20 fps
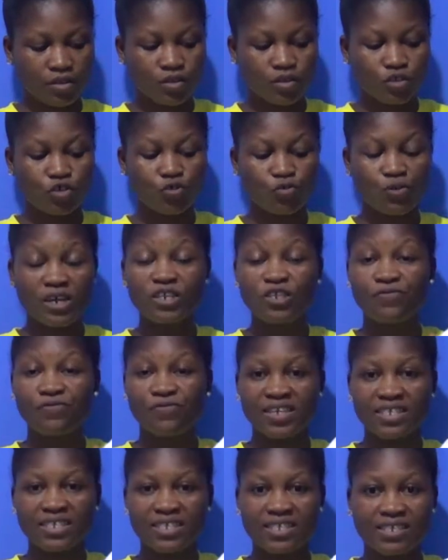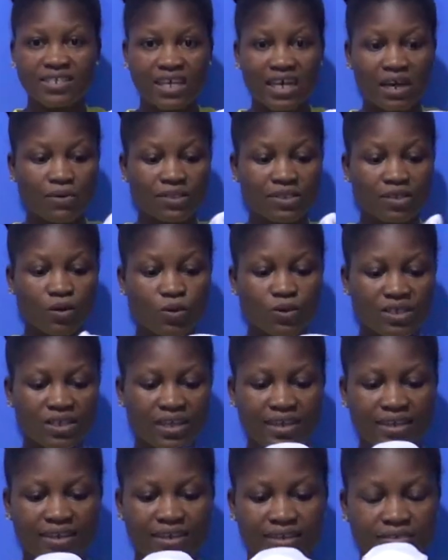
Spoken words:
So when you fix, this is how it looks like.